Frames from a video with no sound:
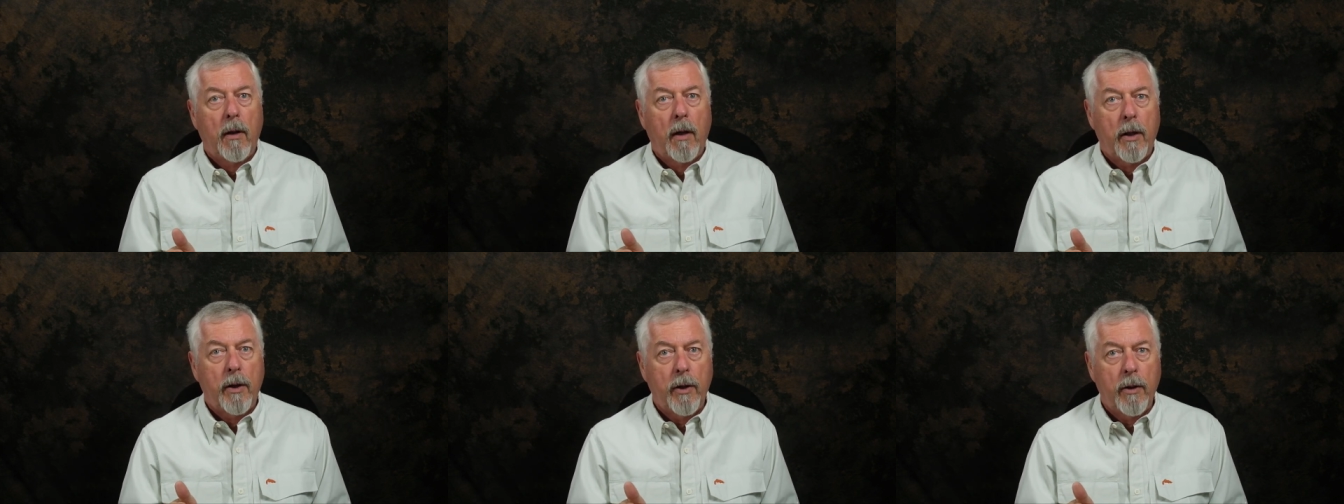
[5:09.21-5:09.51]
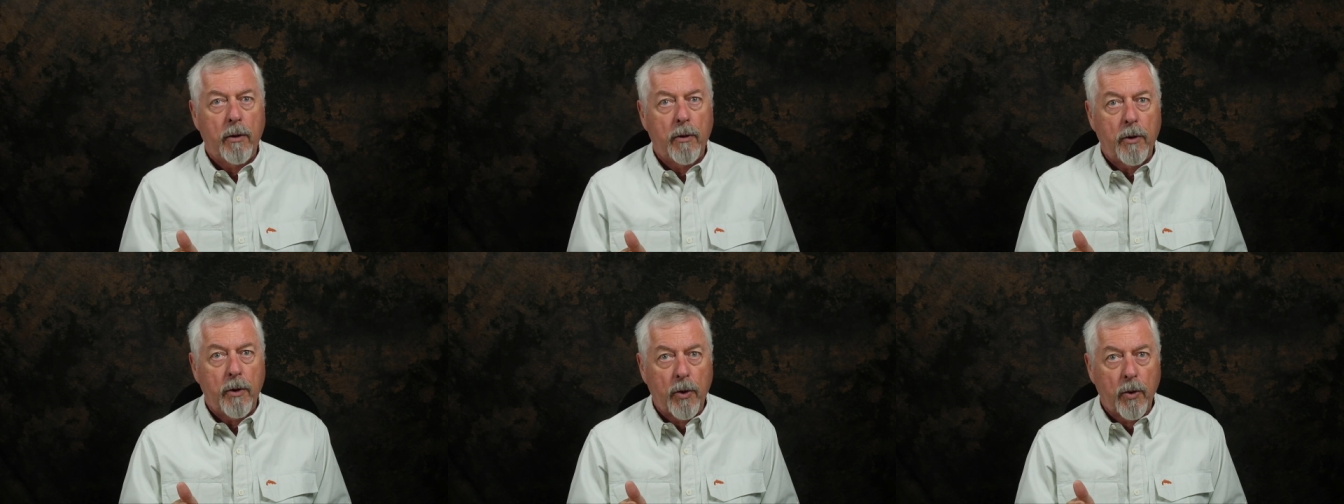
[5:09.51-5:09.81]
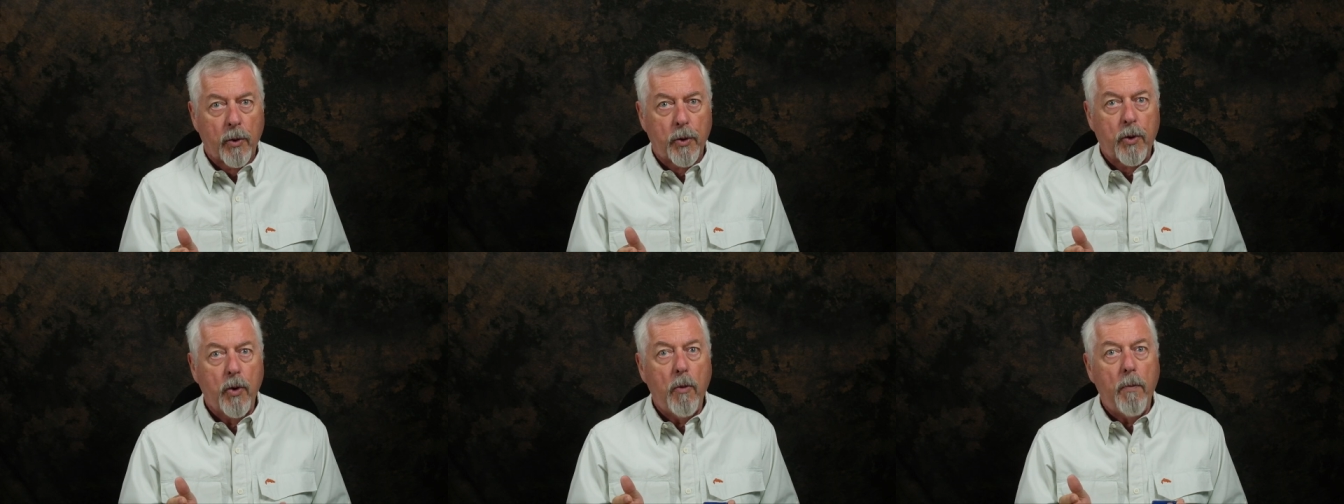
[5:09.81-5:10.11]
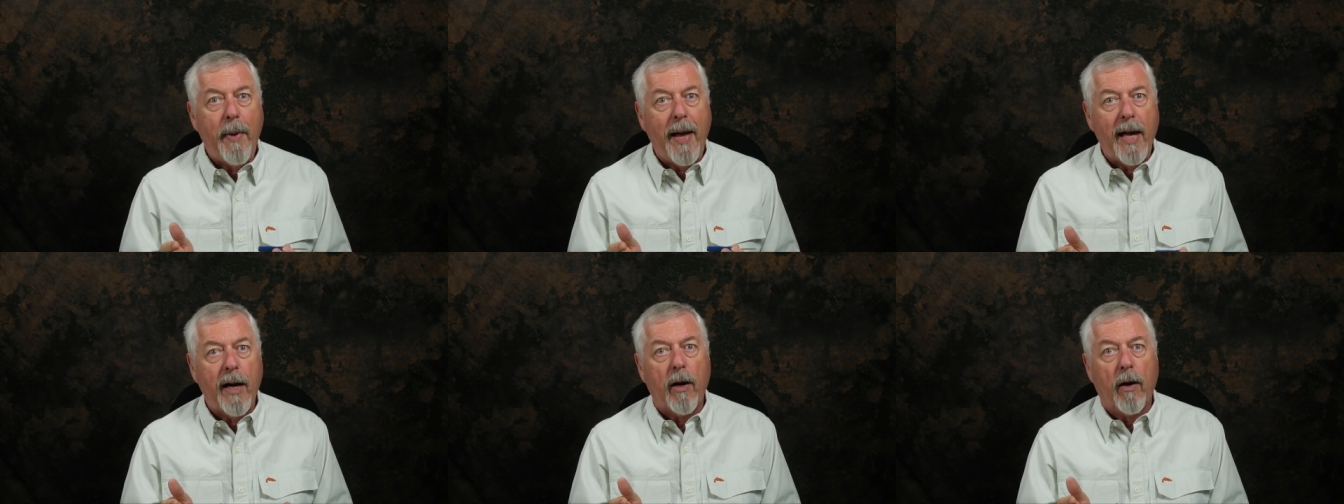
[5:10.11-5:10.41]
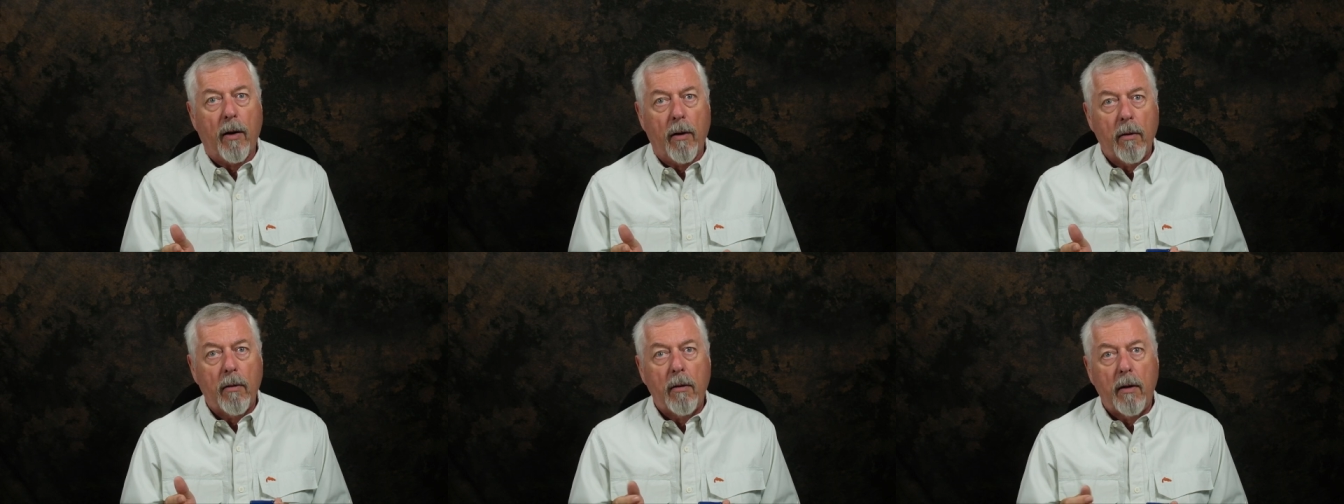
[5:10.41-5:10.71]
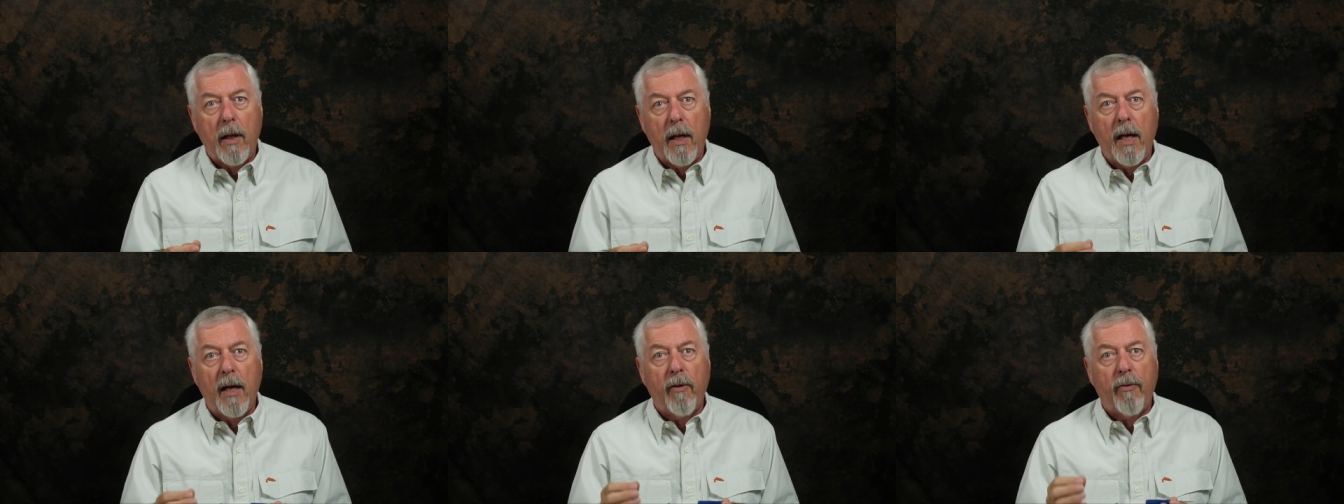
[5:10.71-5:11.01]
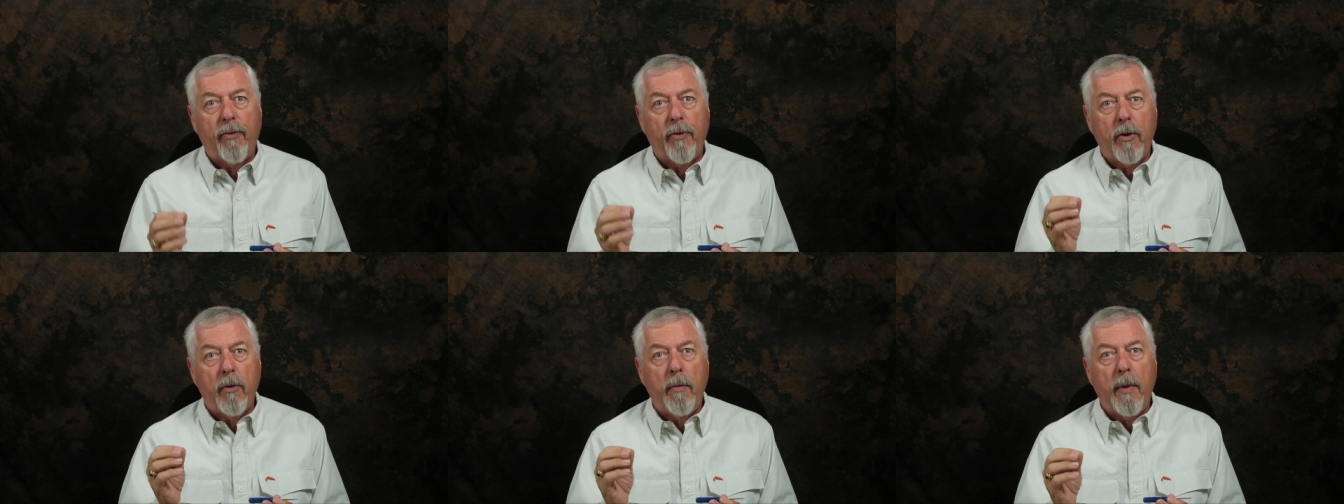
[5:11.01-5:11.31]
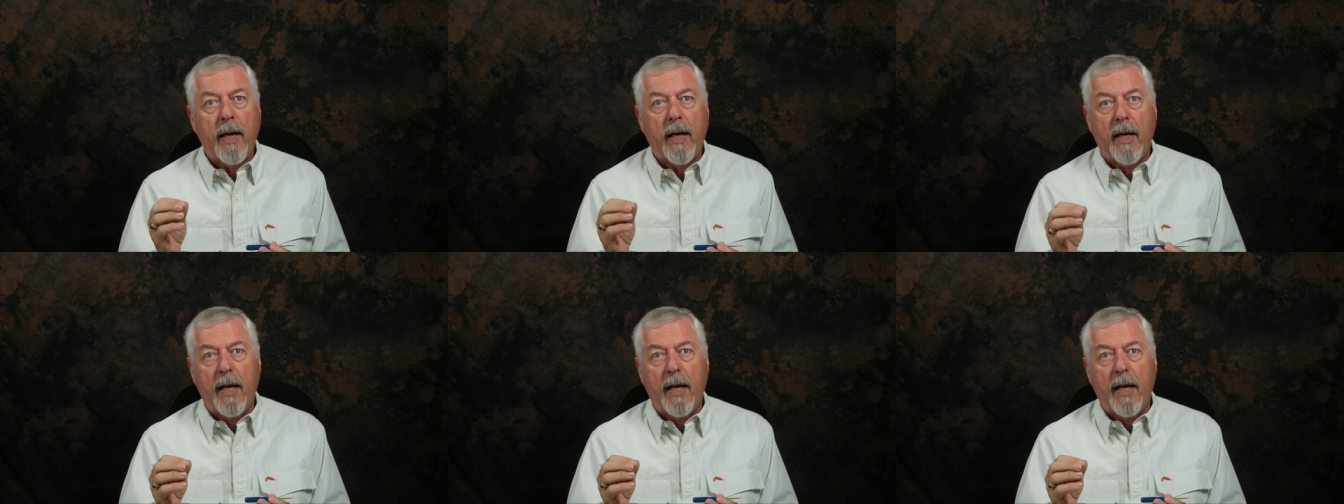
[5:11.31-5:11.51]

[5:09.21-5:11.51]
You'll do better if you make